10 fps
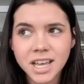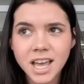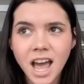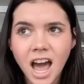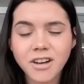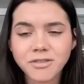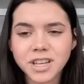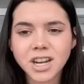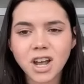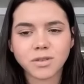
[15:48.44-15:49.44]
I don't really
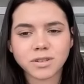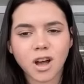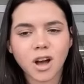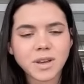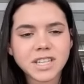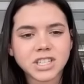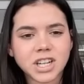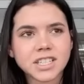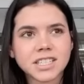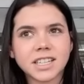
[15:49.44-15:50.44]
know. There's always
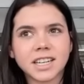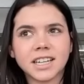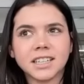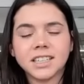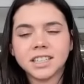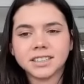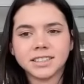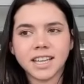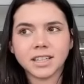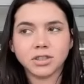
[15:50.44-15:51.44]
just the,
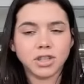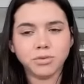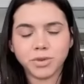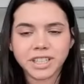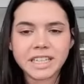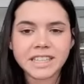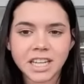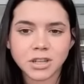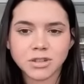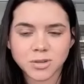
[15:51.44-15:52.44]
like, do you really think
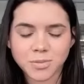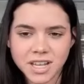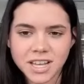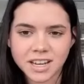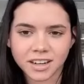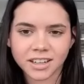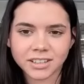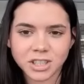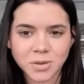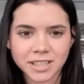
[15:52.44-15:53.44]
you should be here
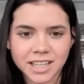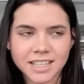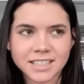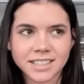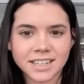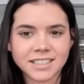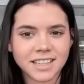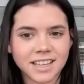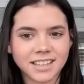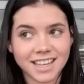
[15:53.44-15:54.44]
doing this? And it's
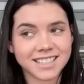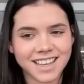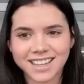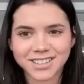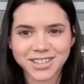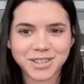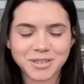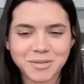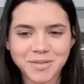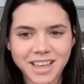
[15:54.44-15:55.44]
like, yes, I do.
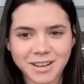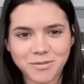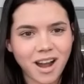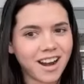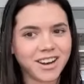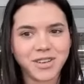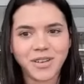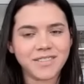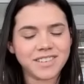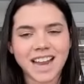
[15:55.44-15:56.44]
Like, why are you
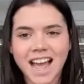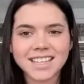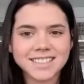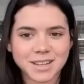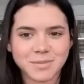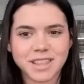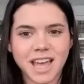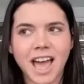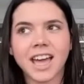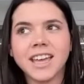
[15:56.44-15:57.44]
even asking me
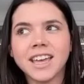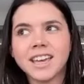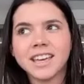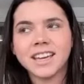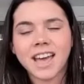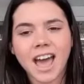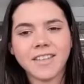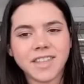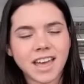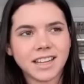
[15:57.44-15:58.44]
that?
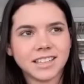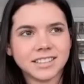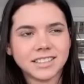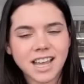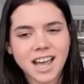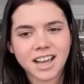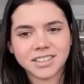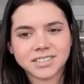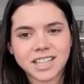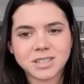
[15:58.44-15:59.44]
And then, yeah,
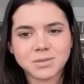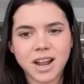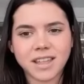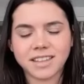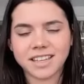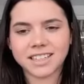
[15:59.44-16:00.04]
that's what I think.